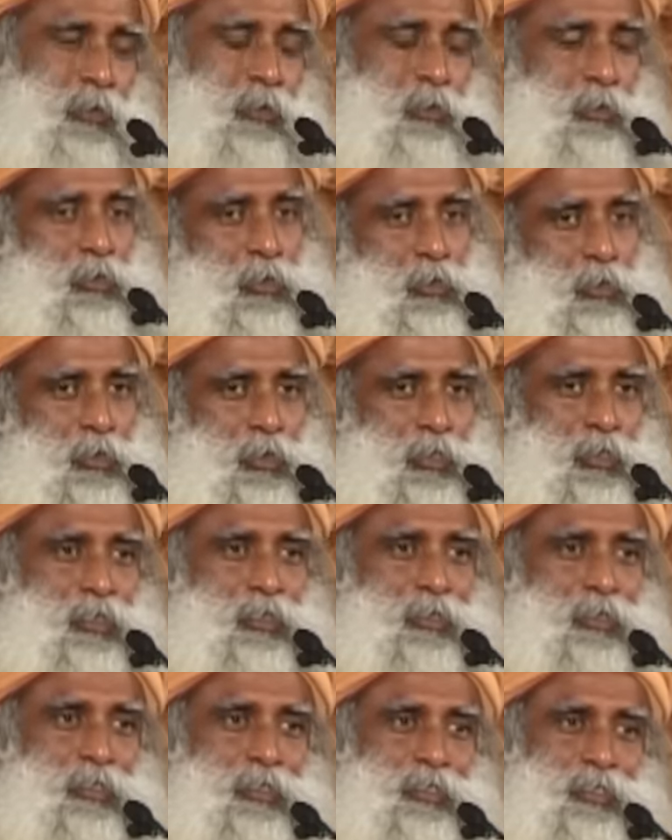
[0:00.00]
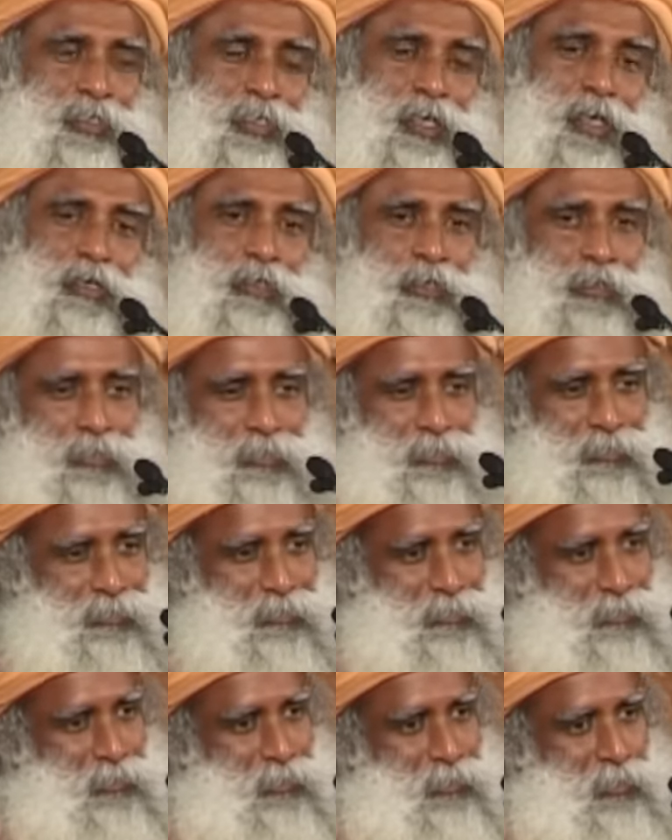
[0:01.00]
your dear
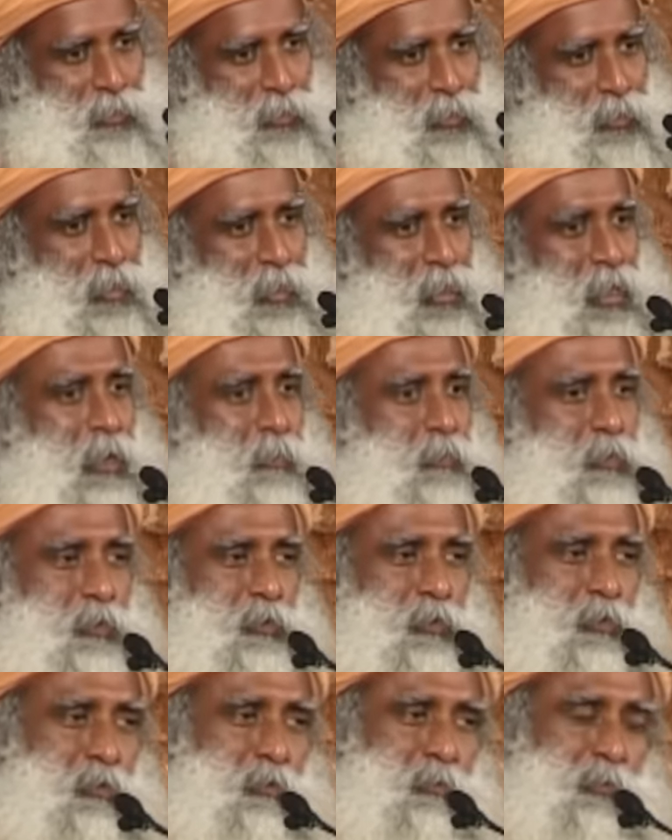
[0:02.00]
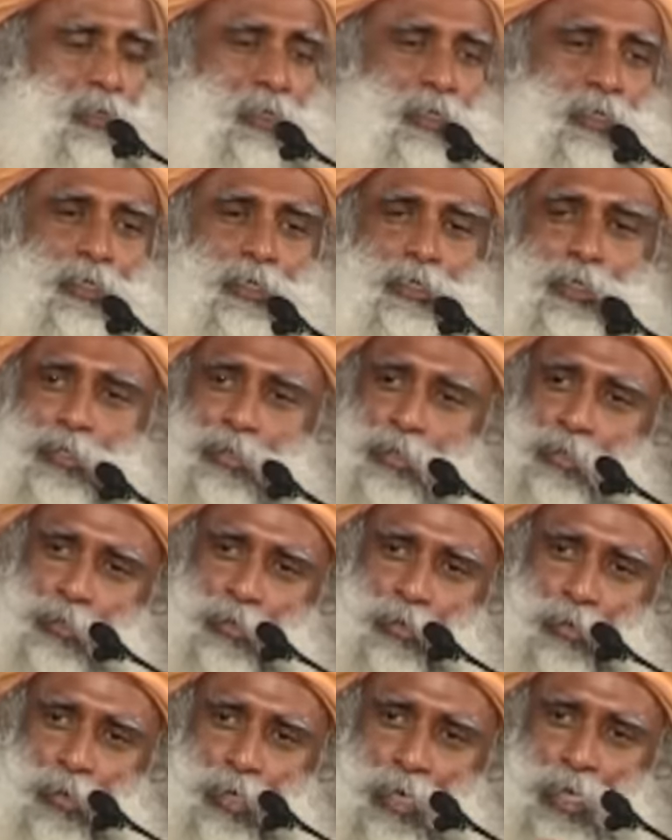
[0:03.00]
son happens to be
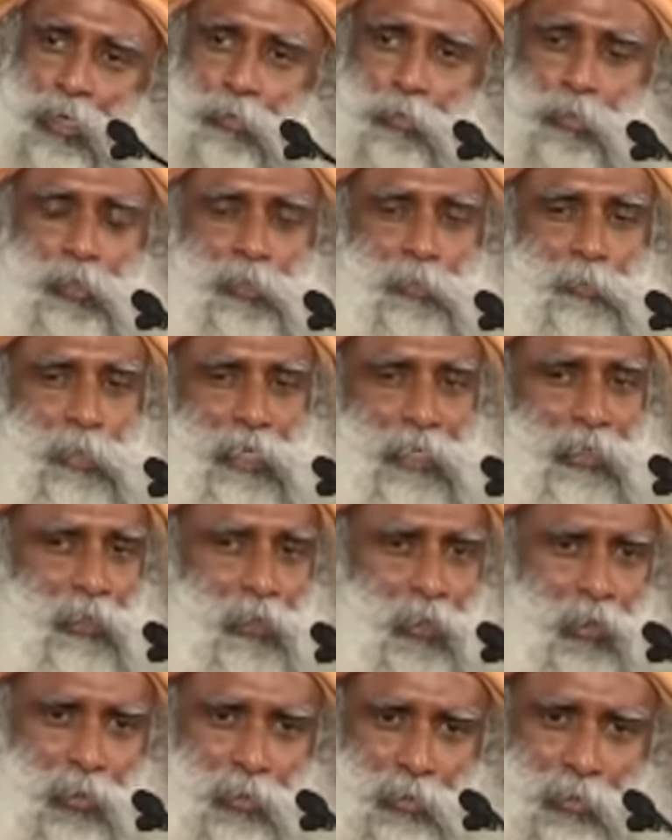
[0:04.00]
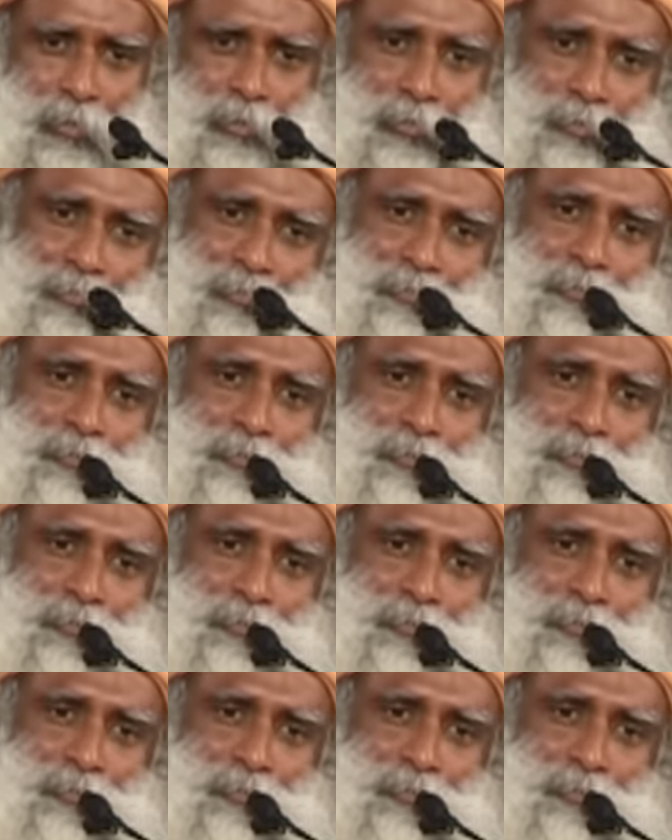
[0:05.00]
your neighbor's pet dog.